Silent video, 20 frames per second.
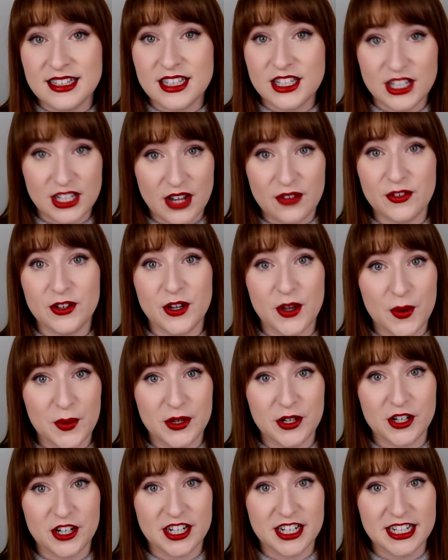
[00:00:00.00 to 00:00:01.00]
You never know
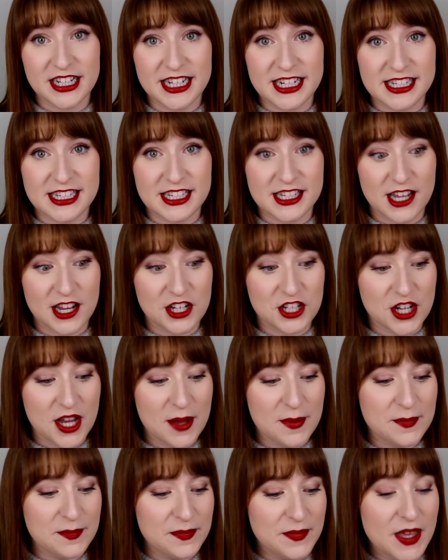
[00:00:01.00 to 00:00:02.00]
when you're gonna need to touch
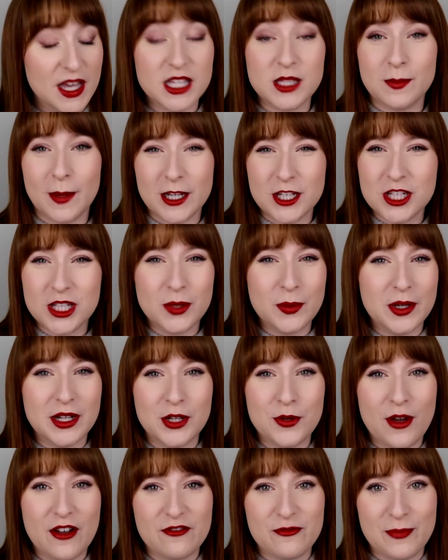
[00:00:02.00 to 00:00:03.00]
up, especially when
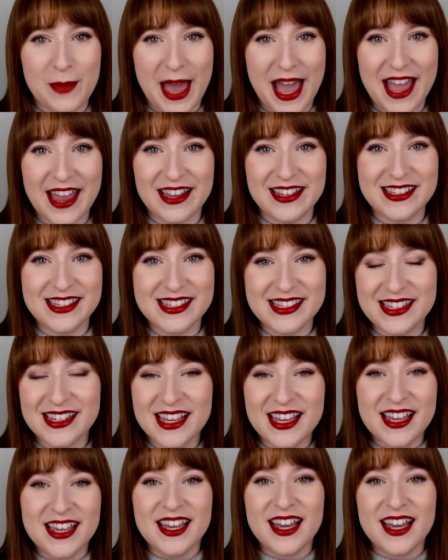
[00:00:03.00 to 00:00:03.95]
you have bangs.